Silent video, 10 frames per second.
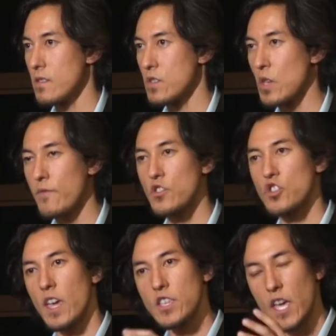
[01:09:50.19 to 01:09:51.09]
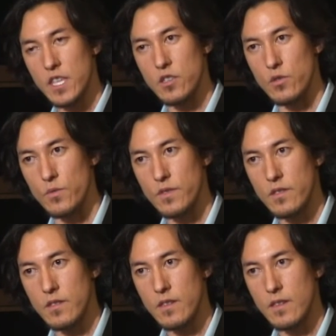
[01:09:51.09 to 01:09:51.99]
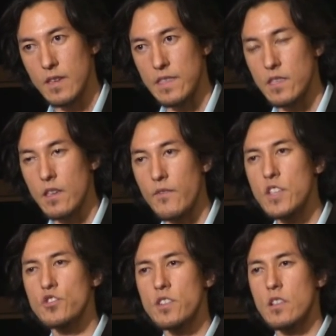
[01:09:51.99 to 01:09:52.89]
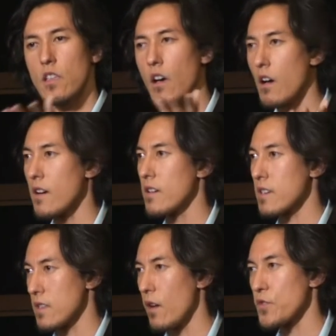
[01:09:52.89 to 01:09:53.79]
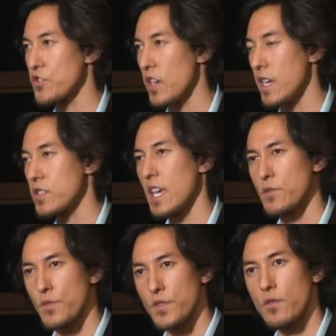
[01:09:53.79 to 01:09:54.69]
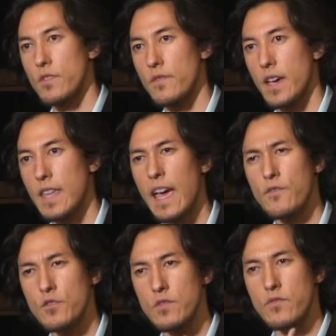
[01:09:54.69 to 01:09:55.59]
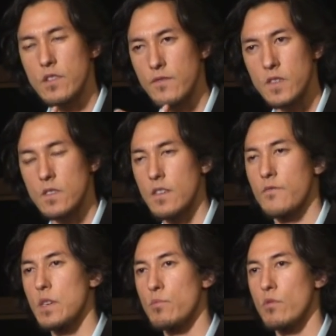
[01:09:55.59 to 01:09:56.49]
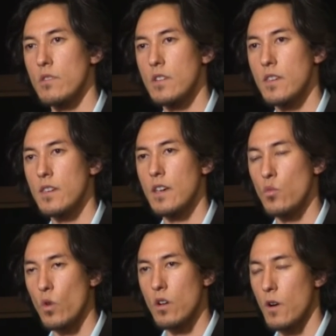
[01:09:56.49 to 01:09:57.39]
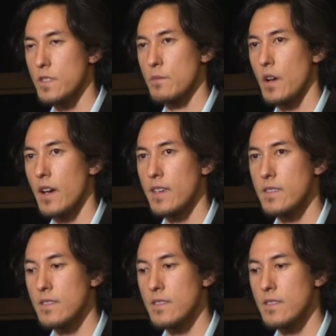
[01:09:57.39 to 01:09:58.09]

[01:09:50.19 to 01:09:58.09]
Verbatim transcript: So you have to change attitudes. And then eventually the law can also change as a result of that, after you've convinced enough people and won hearts and minds.